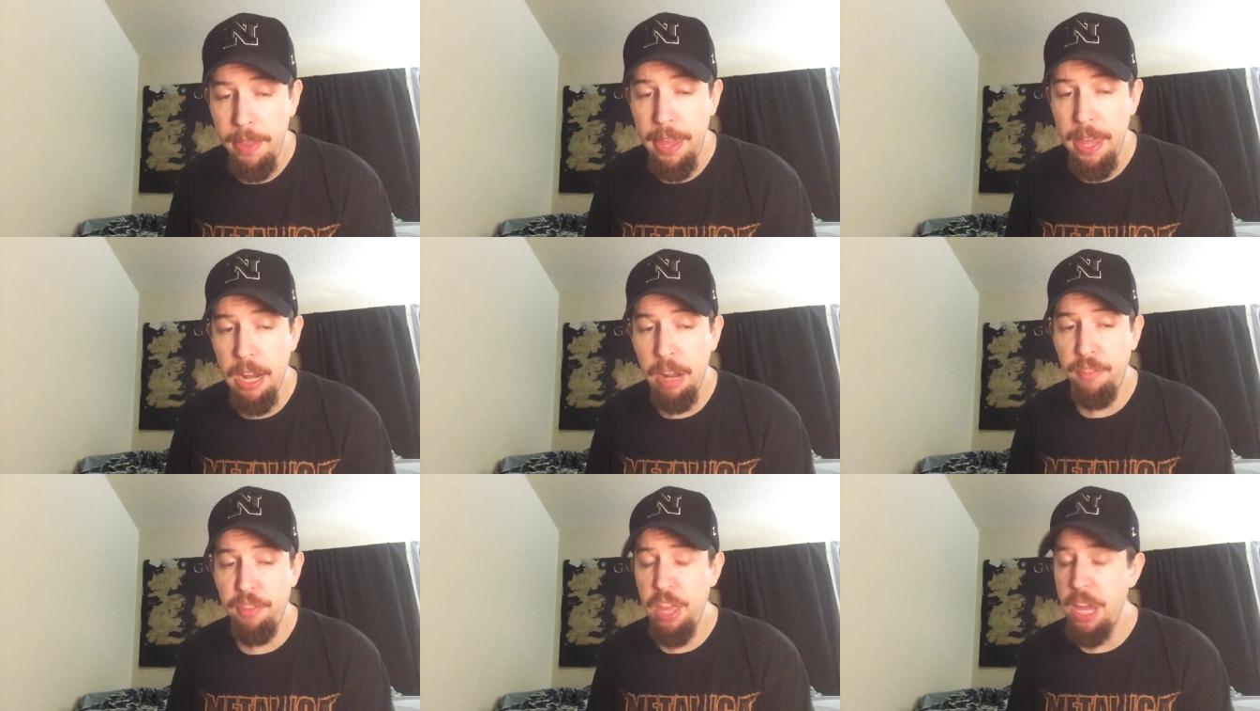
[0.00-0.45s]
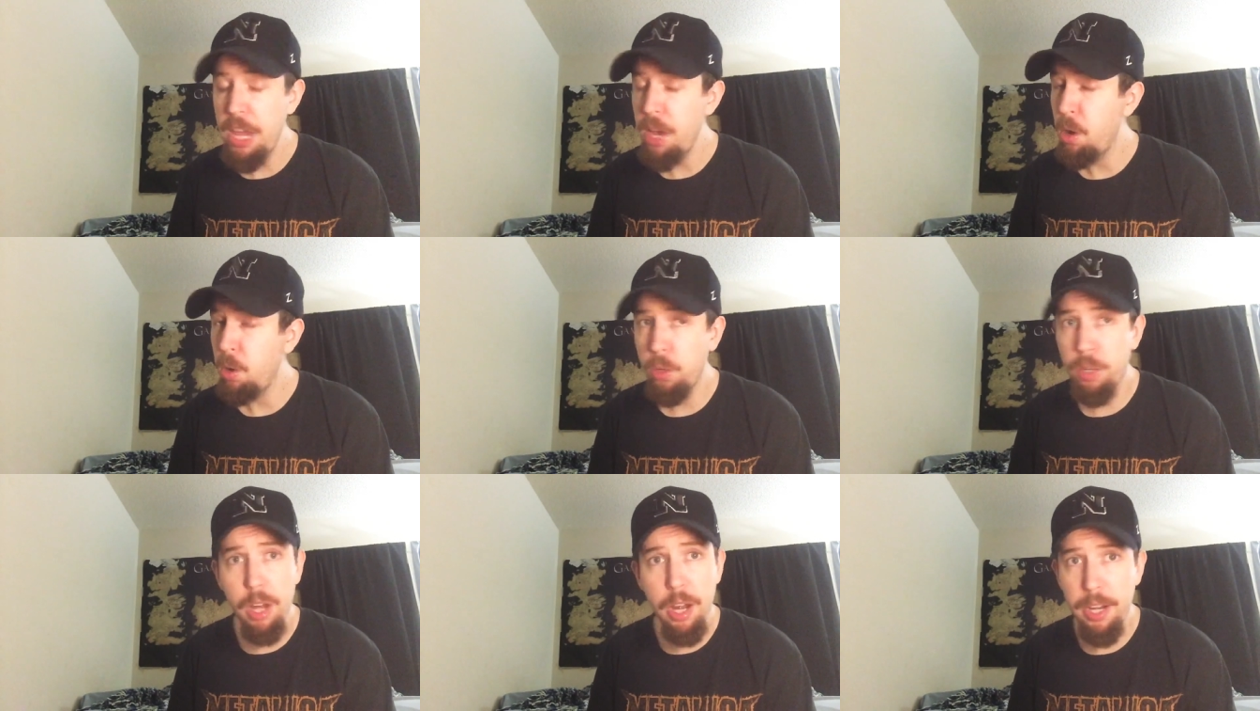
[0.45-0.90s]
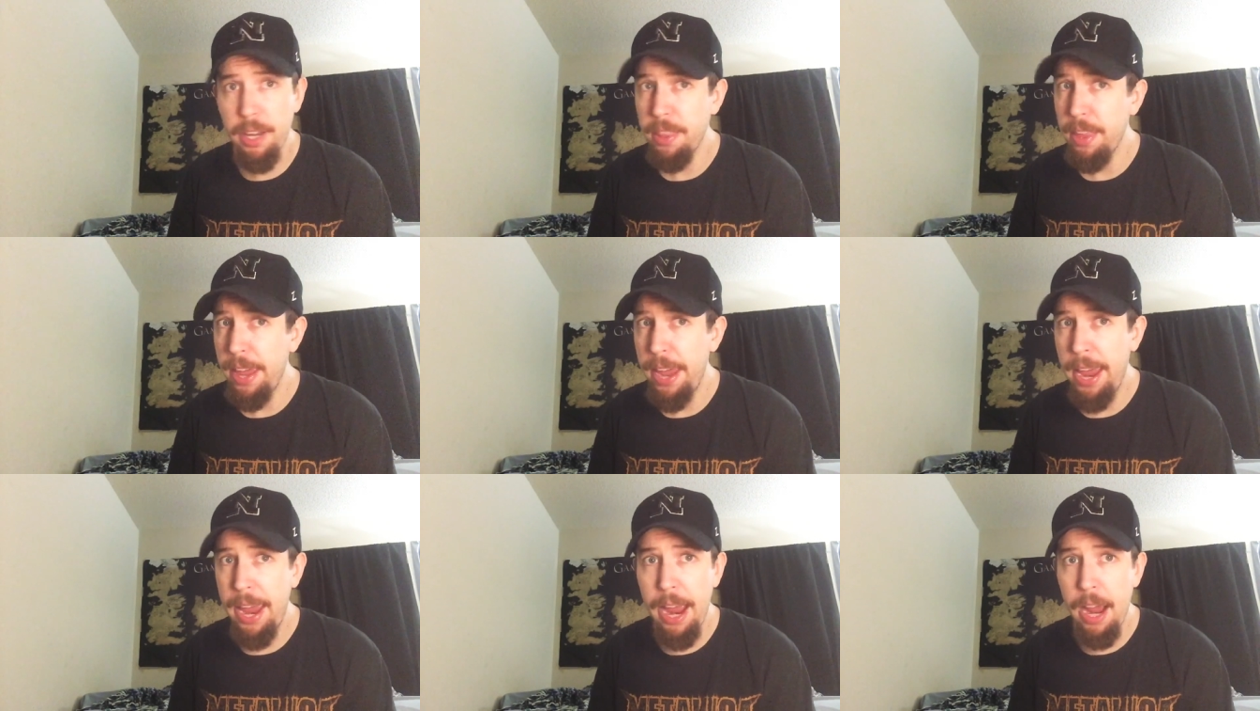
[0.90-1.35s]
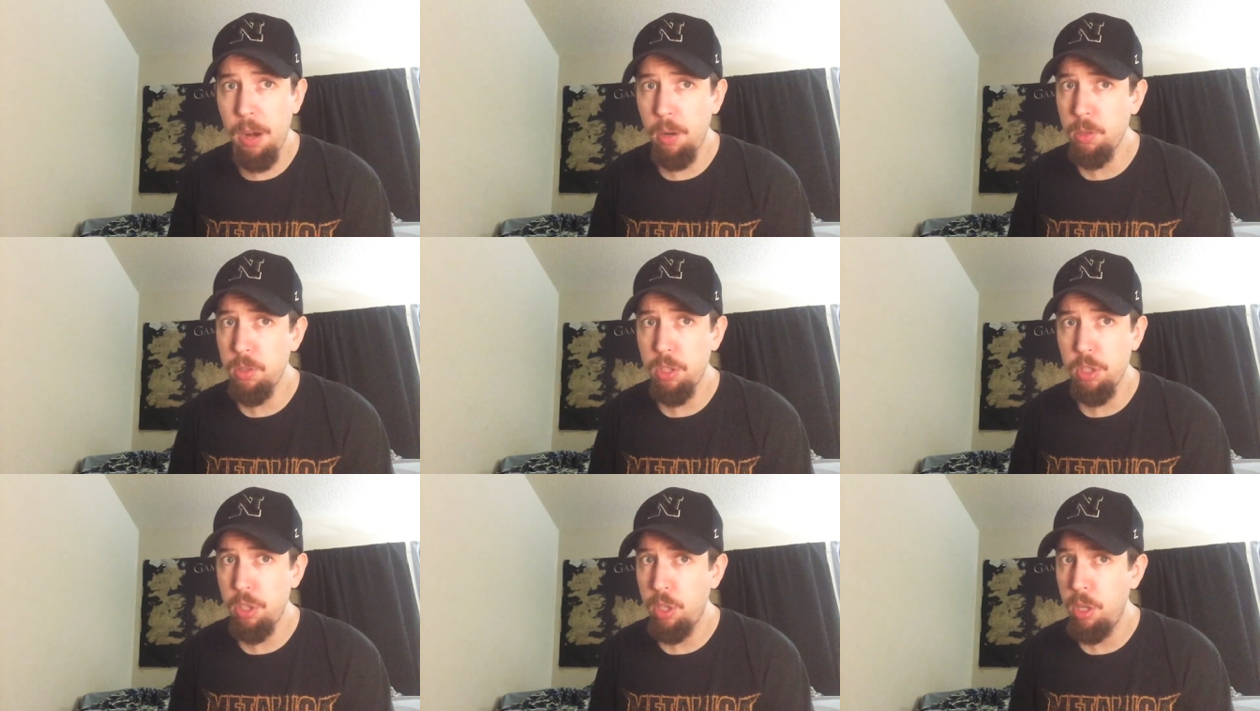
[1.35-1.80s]
And if they hold on to the
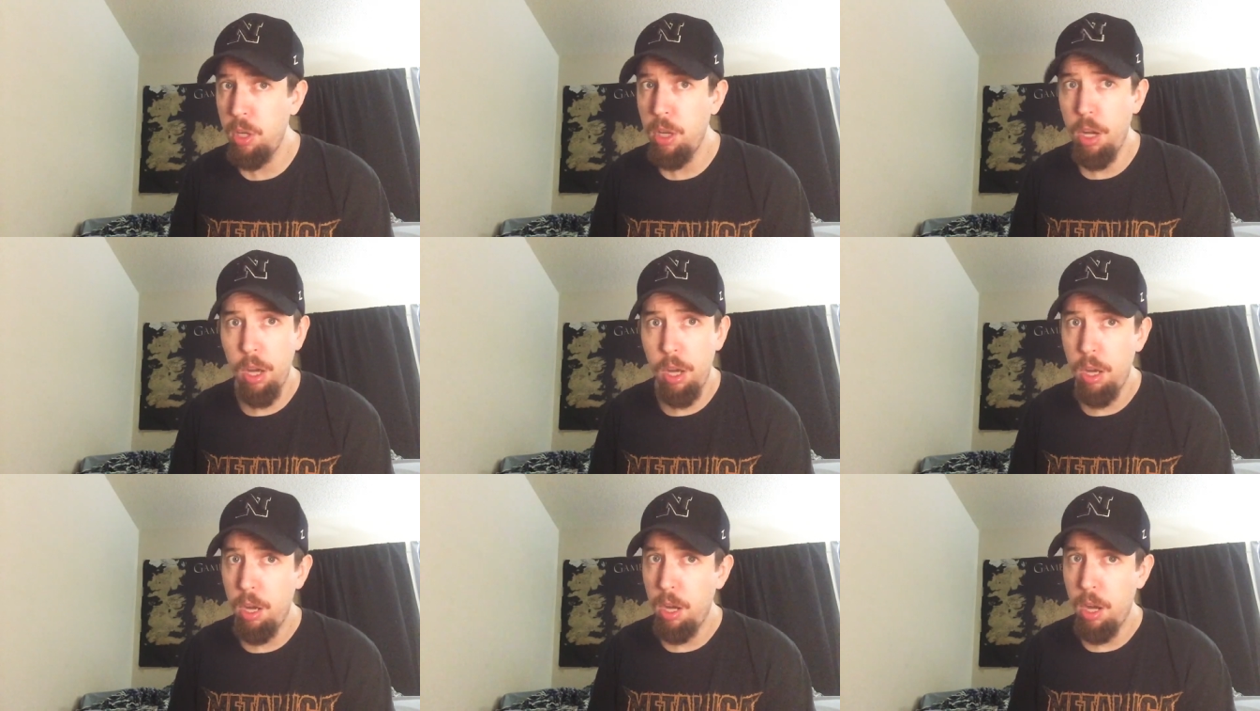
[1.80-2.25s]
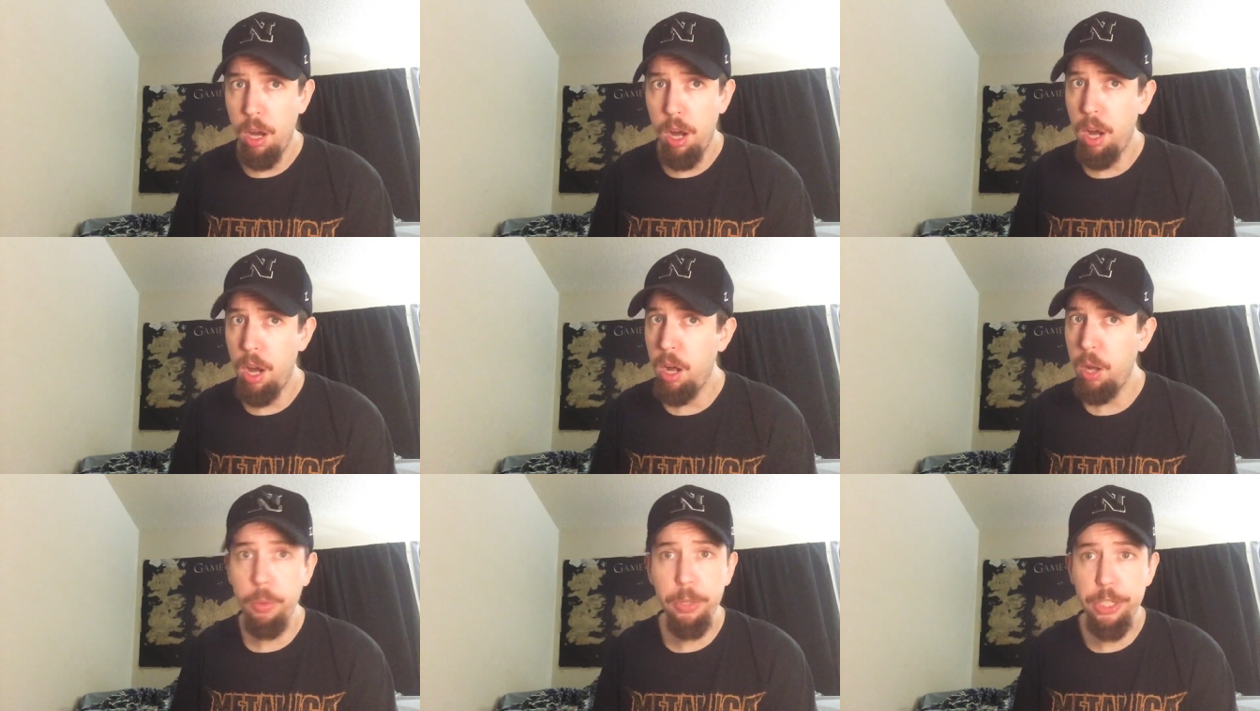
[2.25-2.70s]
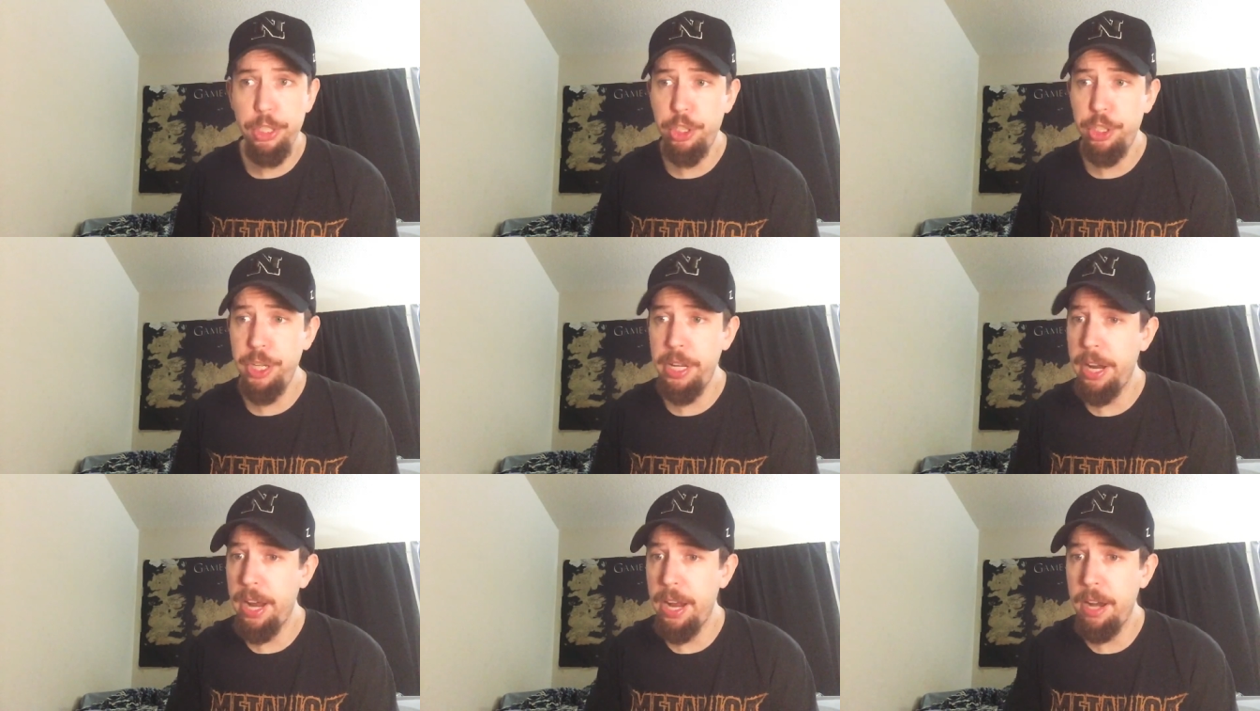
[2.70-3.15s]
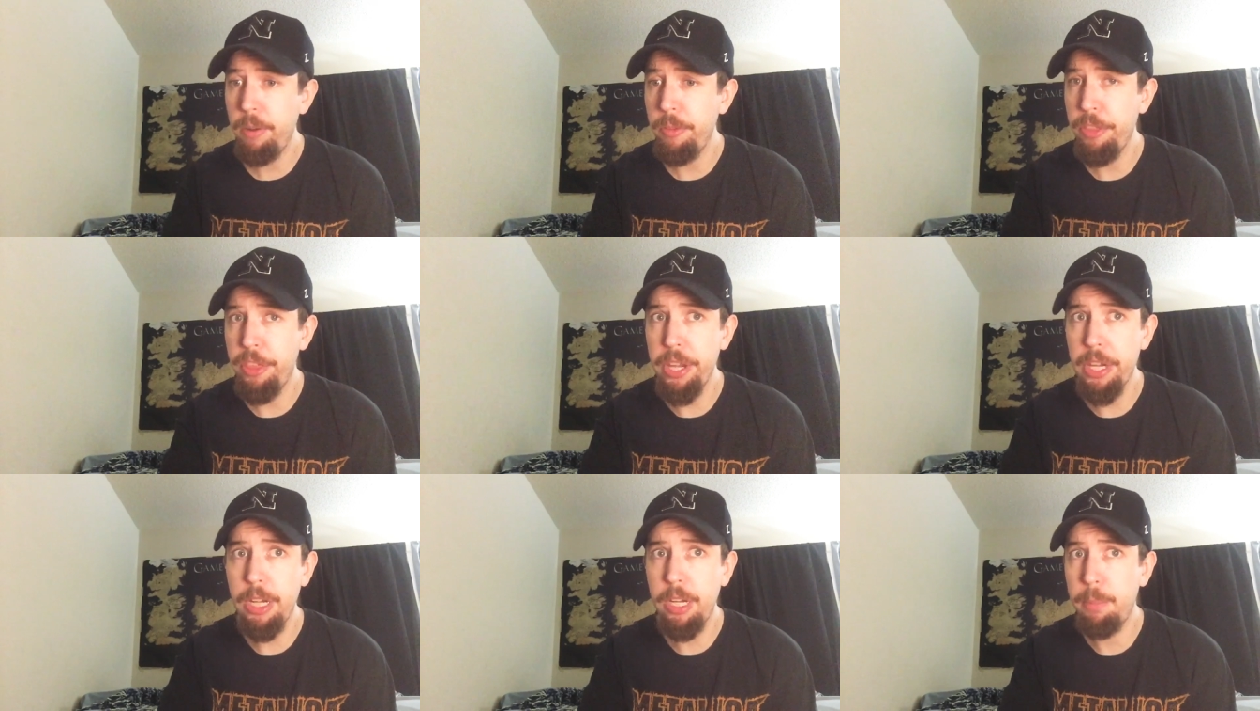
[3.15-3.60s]
House, holy shit, I
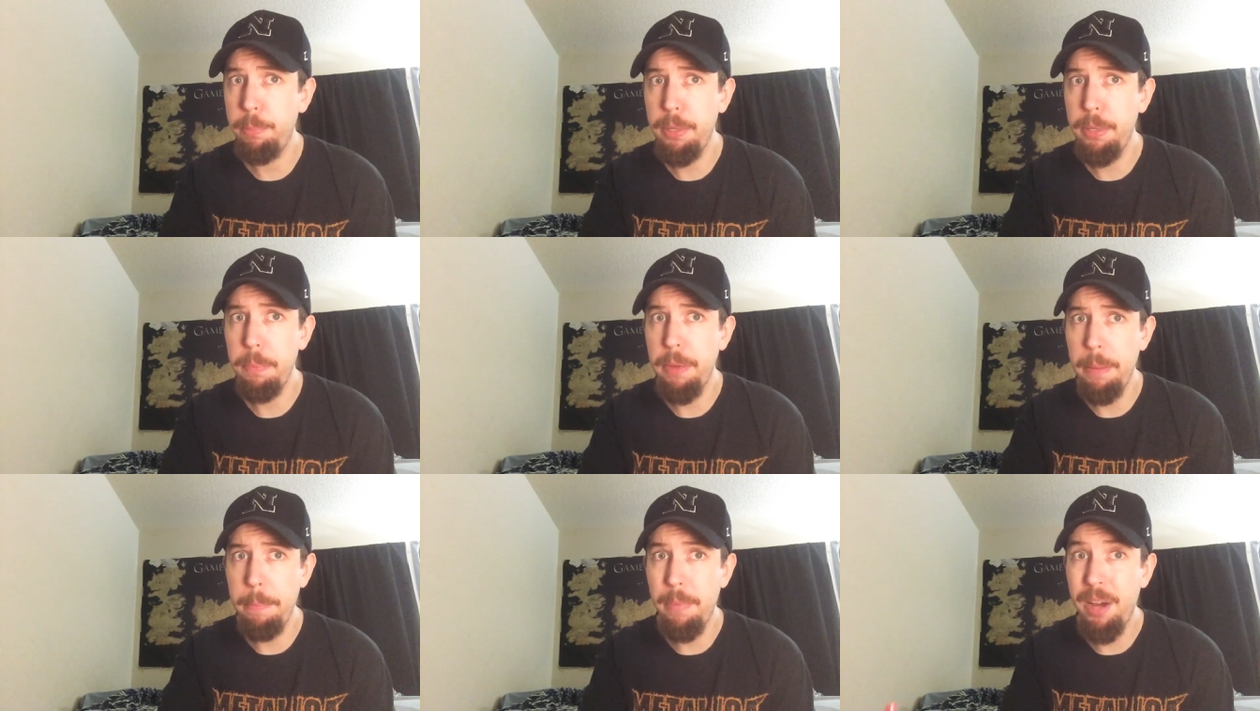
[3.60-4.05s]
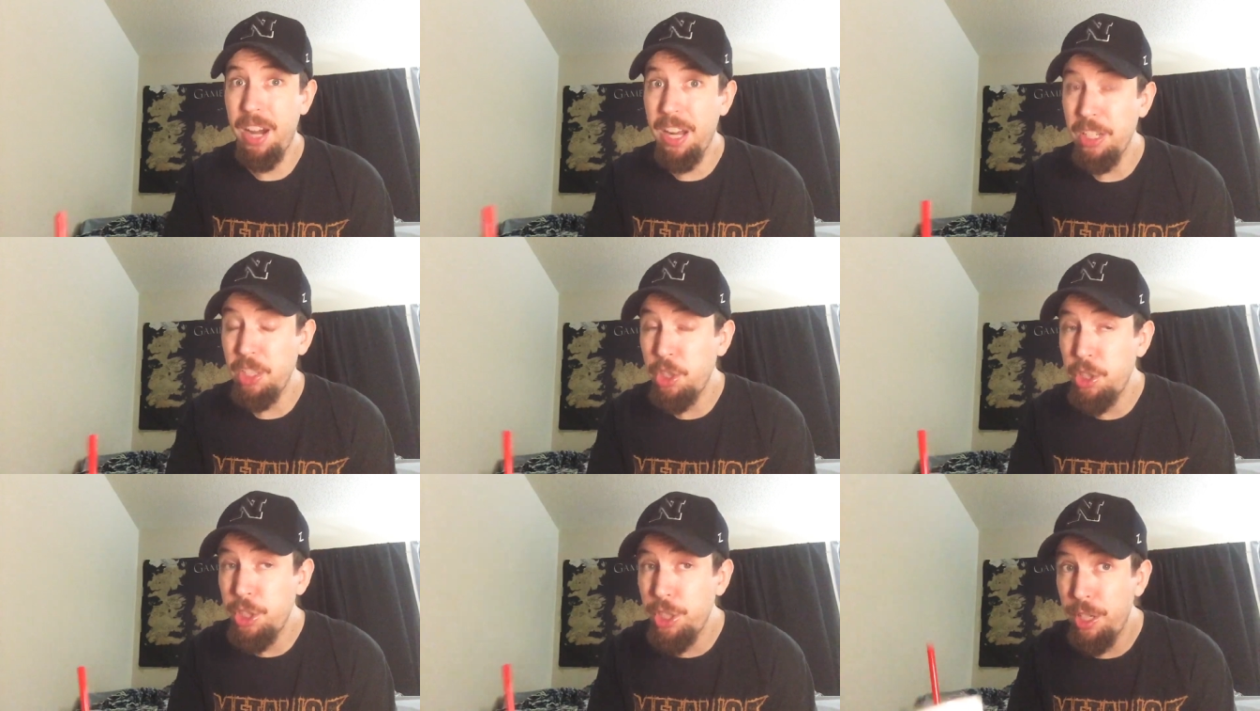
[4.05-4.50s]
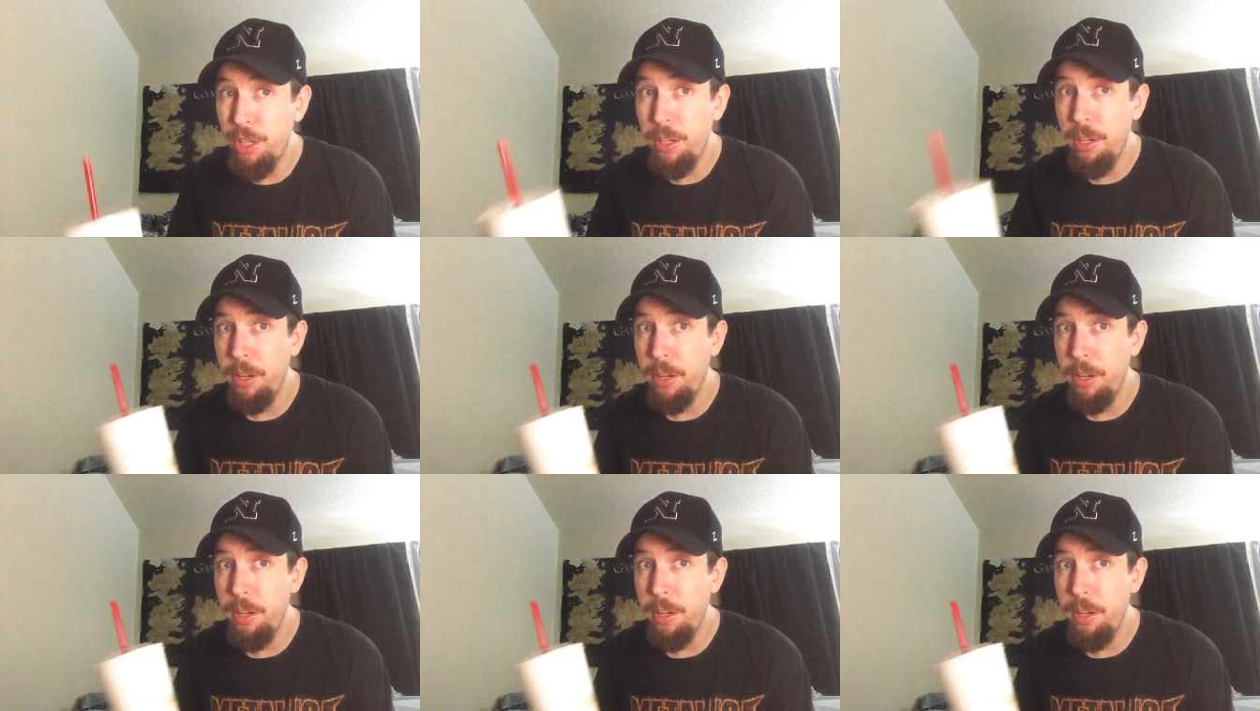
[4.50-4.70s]
don't think it'll be by much.